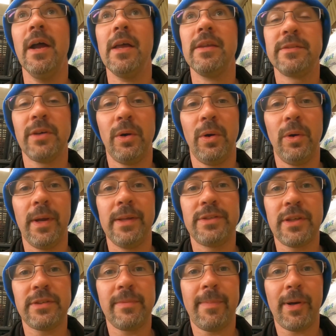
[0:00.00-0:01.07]
So it's
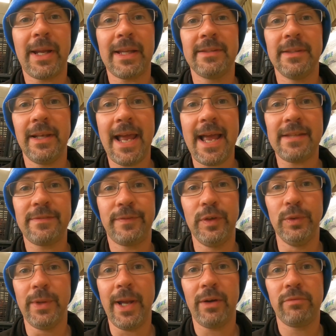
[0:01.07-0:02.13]
just about getting the last
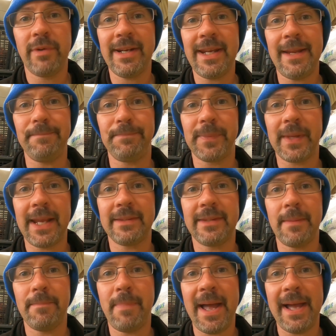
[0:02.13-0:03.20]
few now ready, get
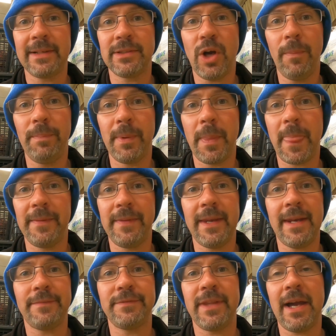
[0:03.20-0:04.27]
them bagged up, and then
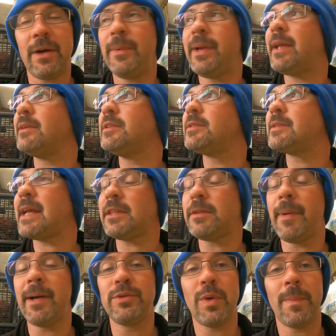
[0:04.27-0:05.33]
after that we can just get them
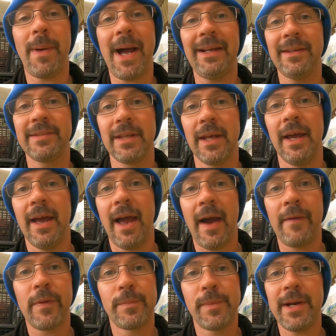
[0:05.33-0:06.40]
onto a pallet, have
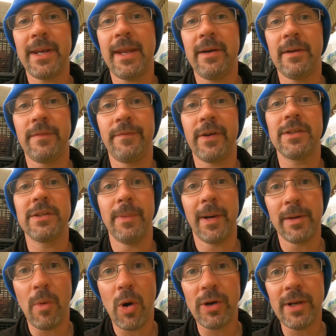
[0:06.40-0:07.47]
them ready here for tomorrow
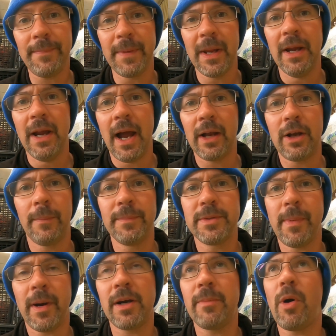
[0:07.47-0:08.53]
morning, and come
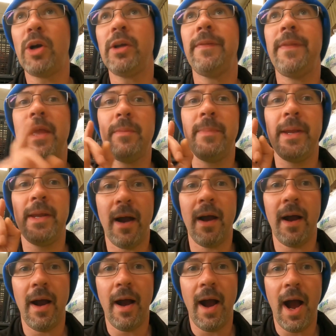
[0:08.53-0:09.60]
tomorrow morning they'll be
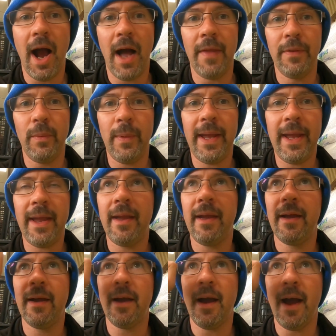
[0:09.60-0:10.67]
on the way
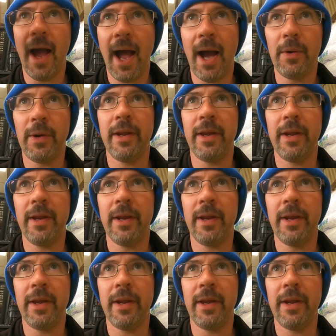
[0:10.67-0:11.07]
out of